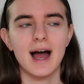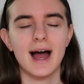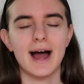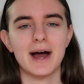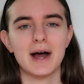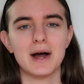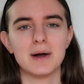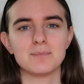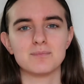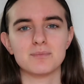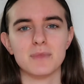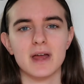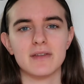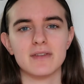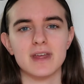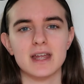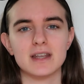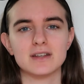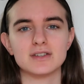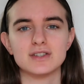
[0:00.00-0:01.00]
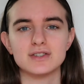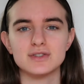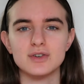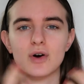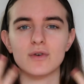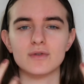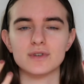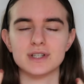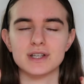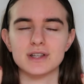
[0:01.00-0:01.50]
And then she's
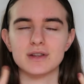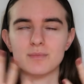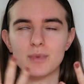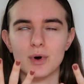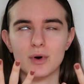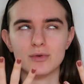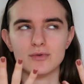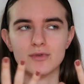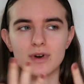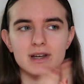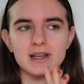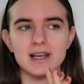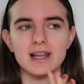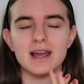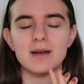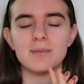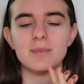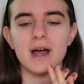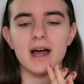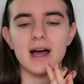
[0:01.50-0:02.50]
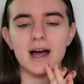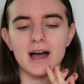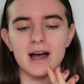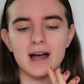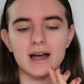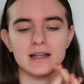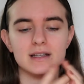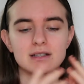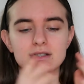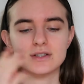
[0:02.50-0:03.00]
got obviously the bold red lip
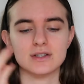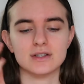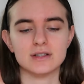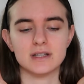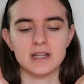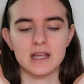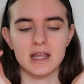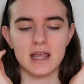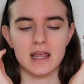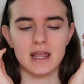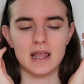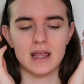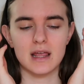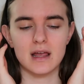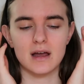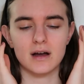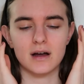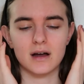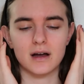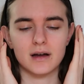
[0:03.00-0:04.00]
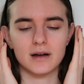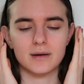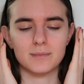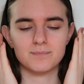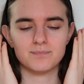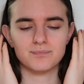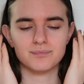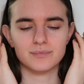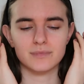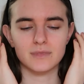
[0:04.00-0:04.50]
and the
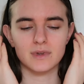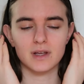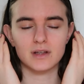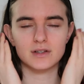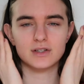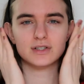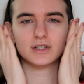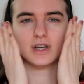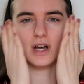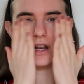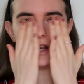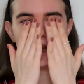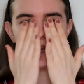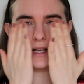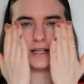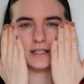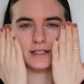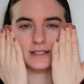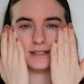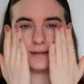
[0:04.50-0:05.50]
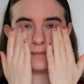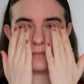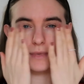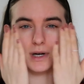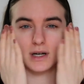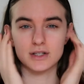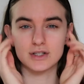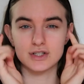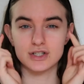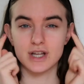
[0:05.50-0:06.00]
just kind of like
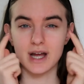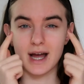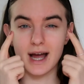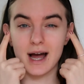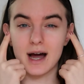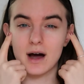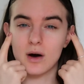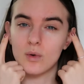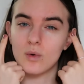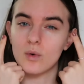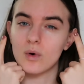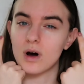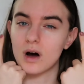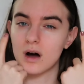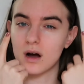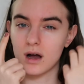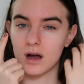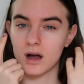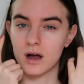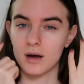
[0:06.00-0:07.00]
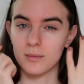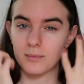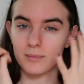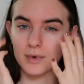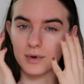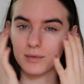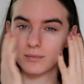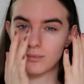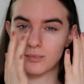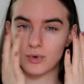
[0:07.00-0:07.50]
smudged out
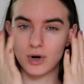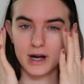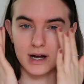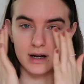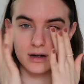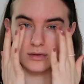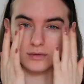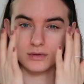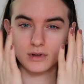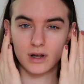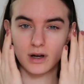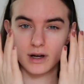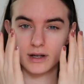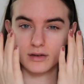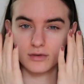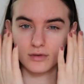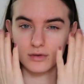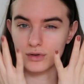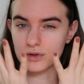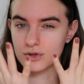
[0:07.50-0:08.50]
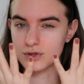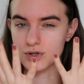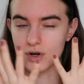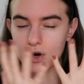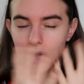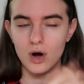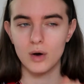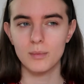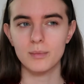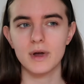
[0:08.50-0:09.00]
brown liner on the
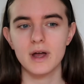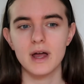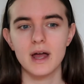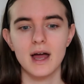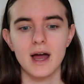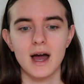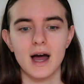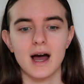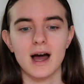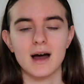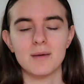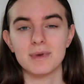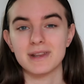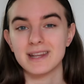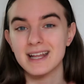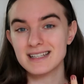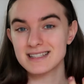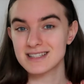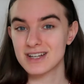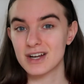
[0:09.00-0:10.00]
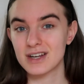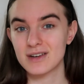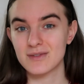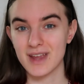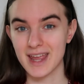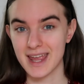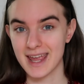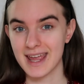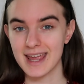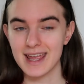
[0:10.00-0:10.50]
top. And that's kind of
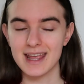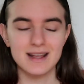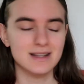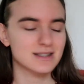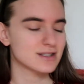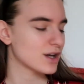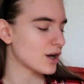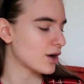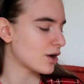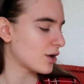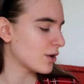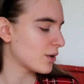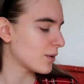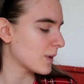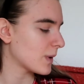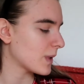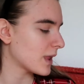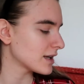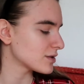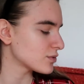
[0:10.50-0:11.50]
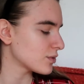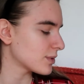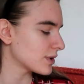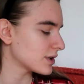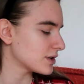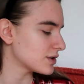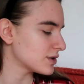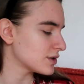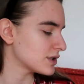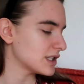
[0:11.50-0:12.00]
it. So that's what we're
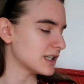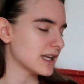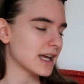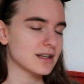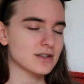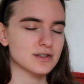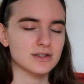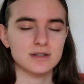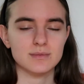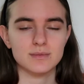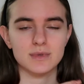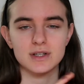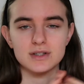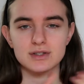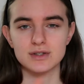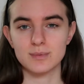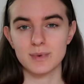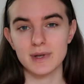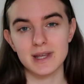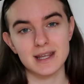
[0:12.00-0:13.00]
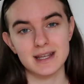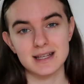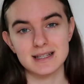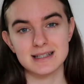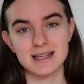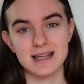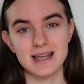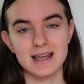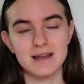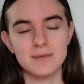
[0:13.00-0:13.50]
going to do today. Just something super
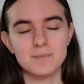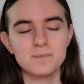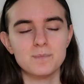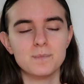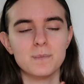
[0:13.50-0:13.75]
easy.